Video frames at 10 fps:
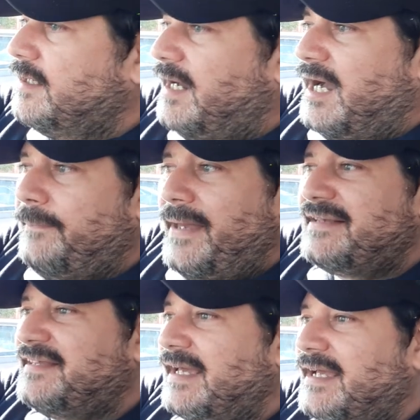
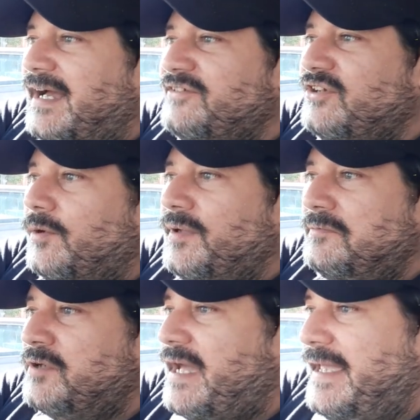Past that, guys, you know, we
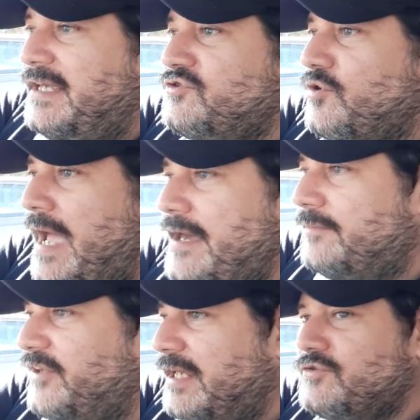got Andrew
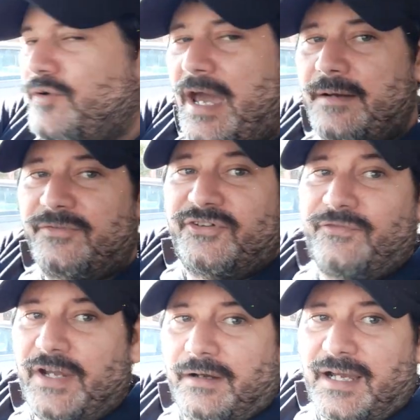Adams. Andrew Adams is a
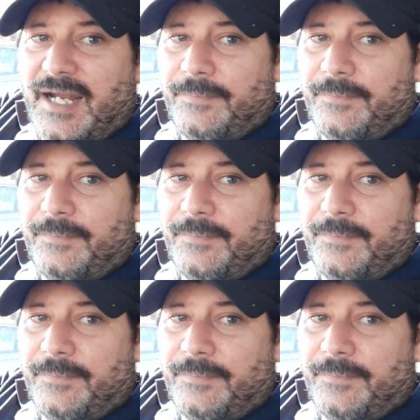veteran guy.